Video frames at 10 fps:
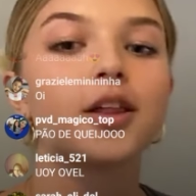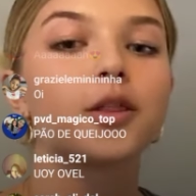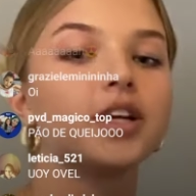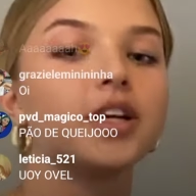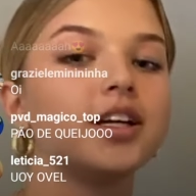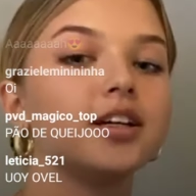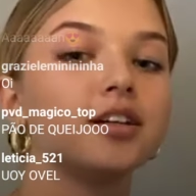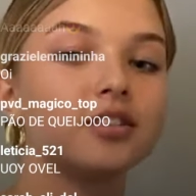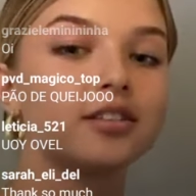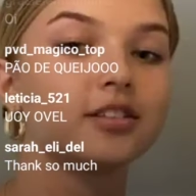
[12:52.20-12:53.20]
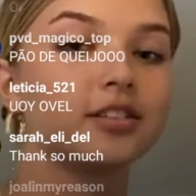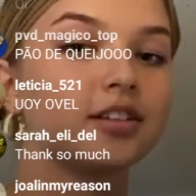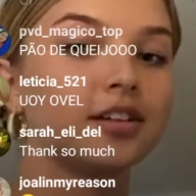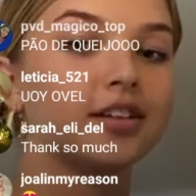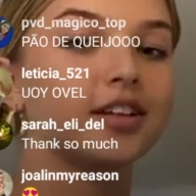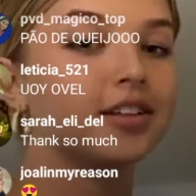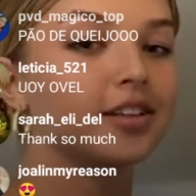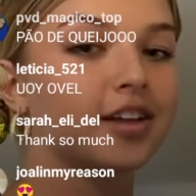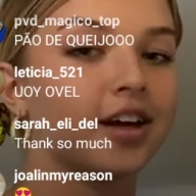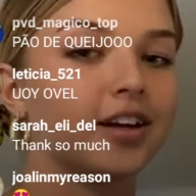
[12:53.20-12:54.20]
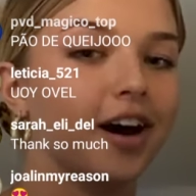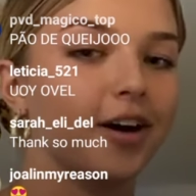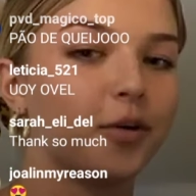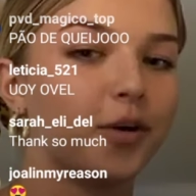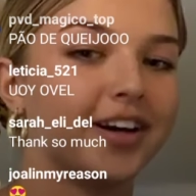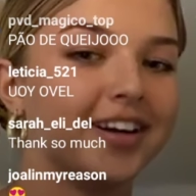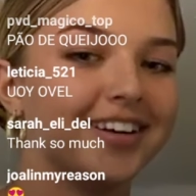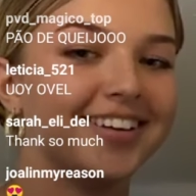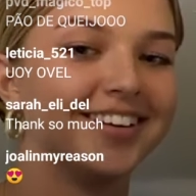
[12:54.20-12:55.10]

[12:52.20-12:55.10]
Three. This is kind of awkward.